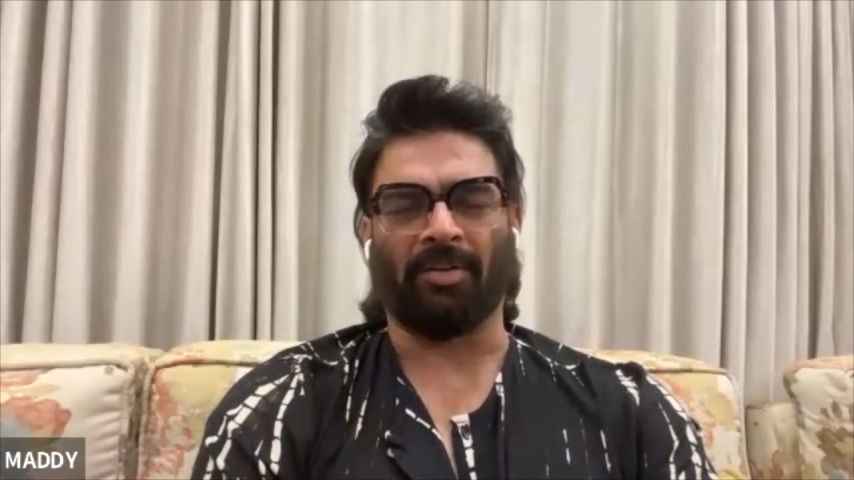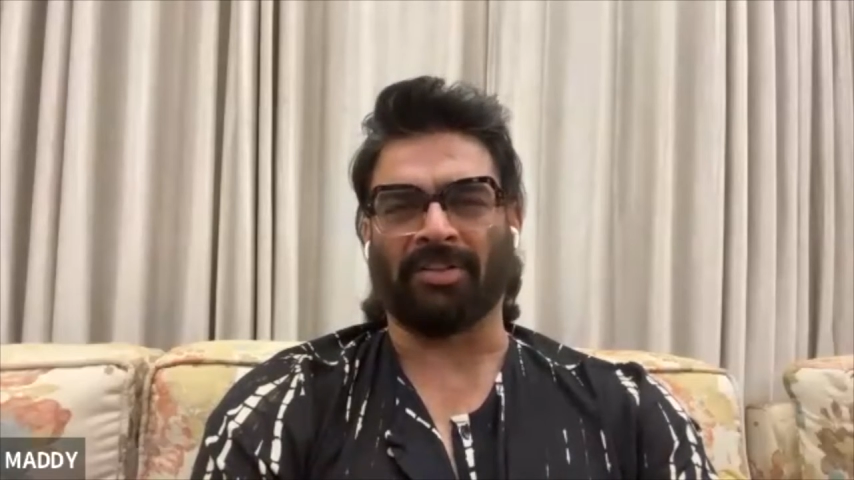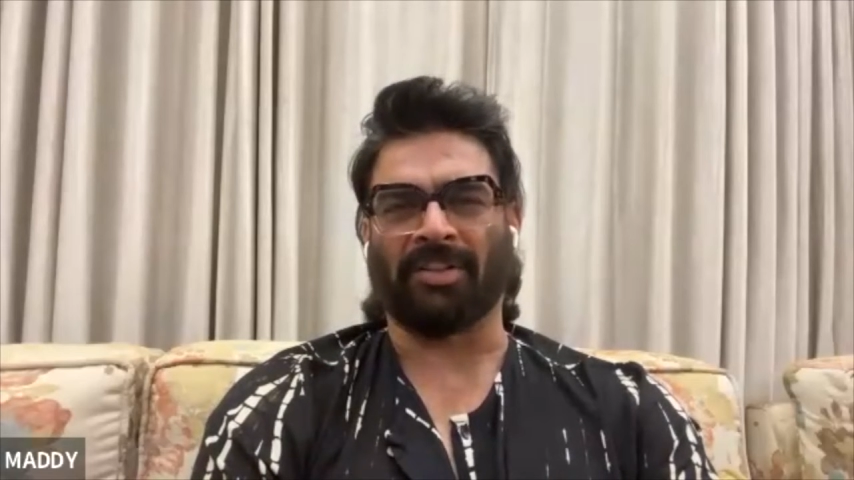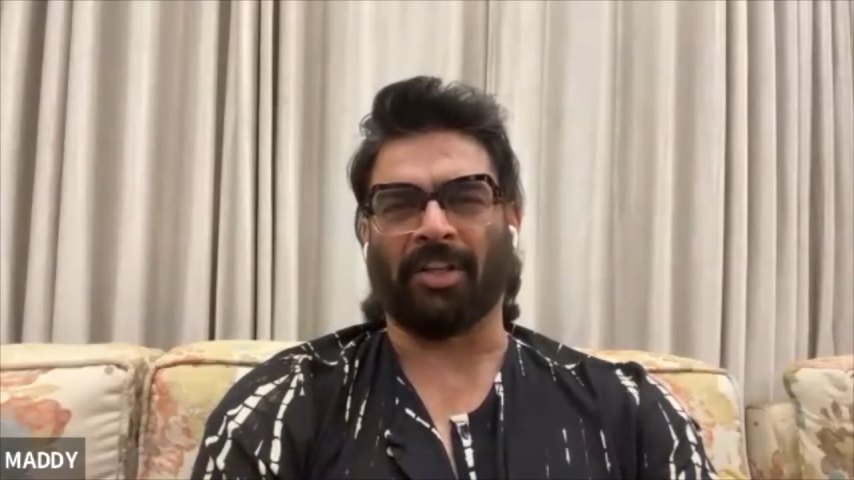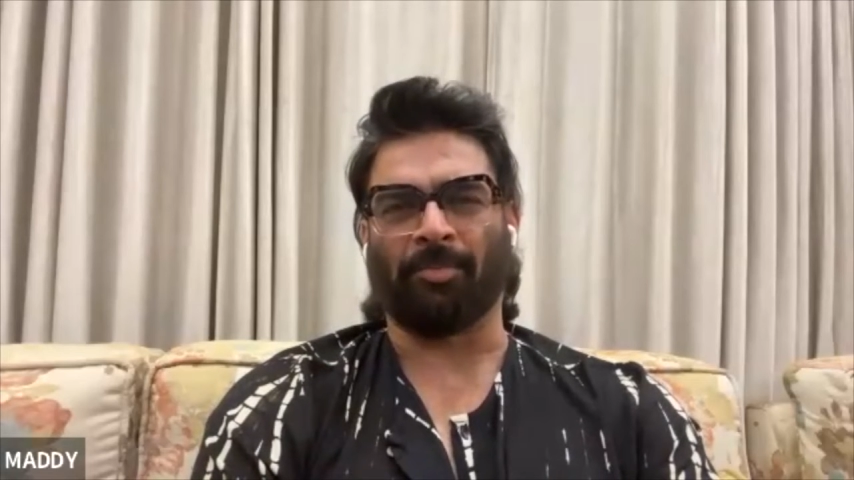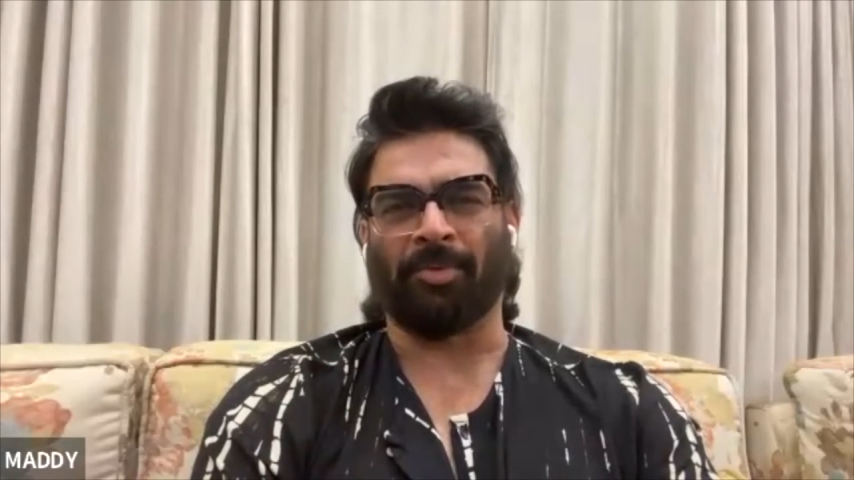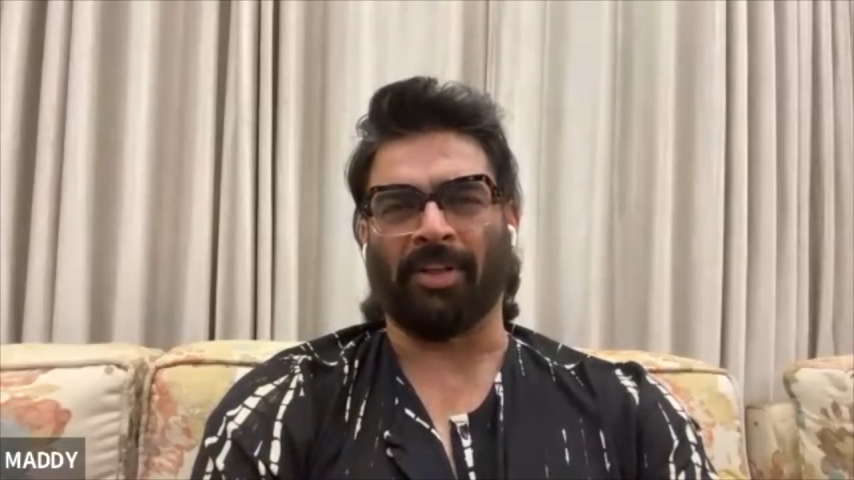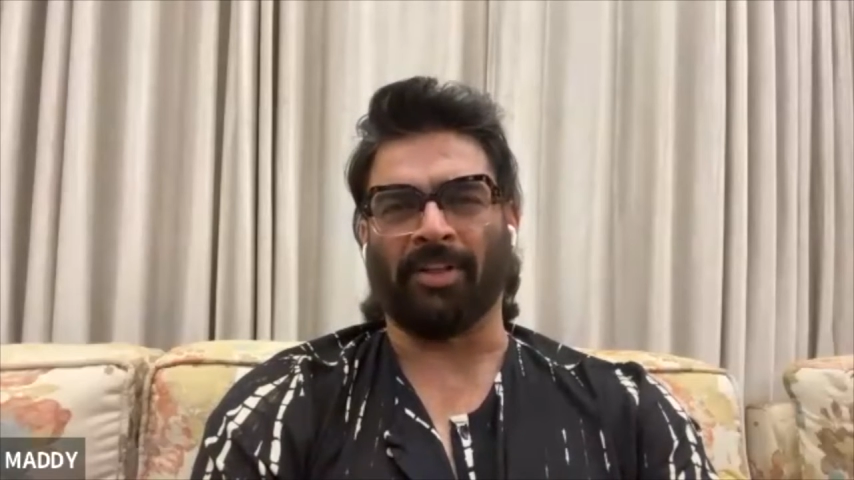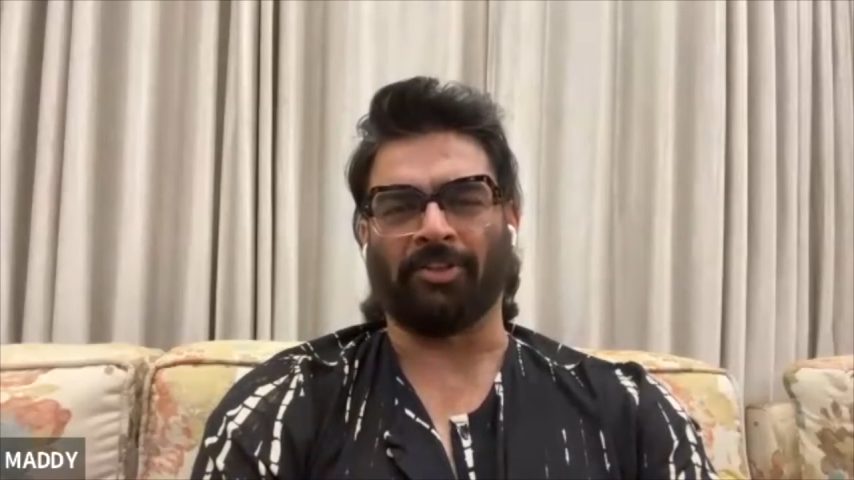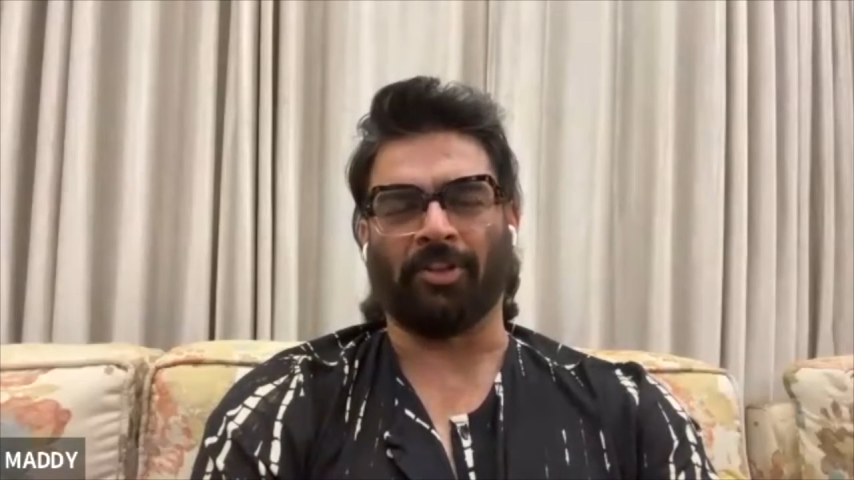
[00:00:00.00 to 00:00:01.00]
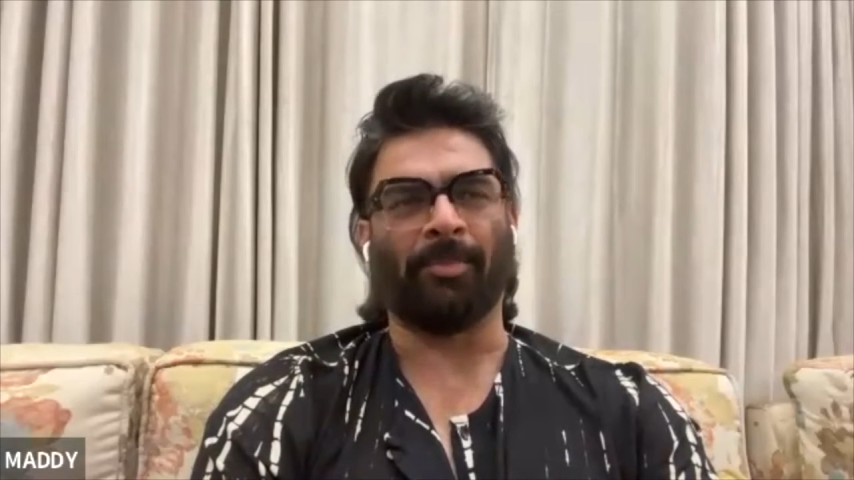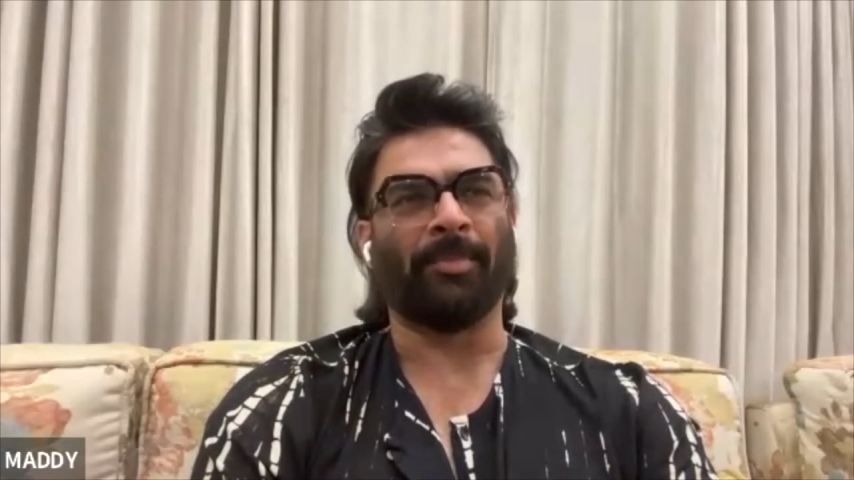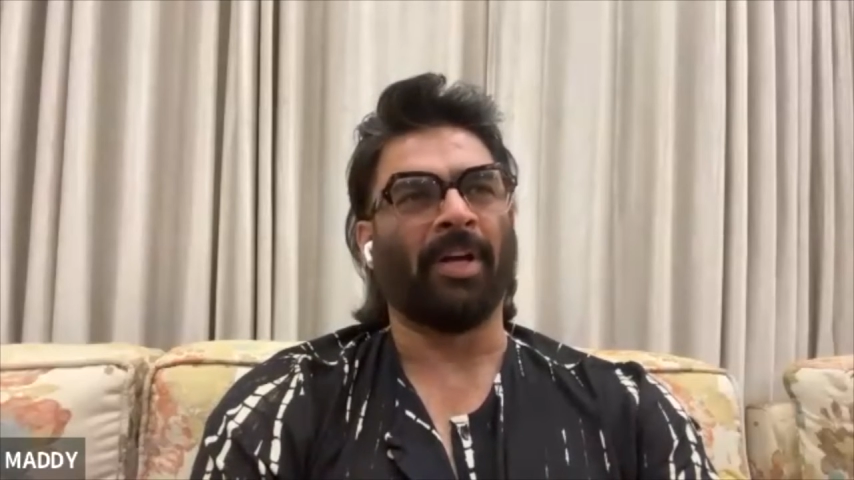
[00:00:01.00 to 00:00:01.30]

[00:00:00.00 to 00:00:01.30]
he's done a brilliant job.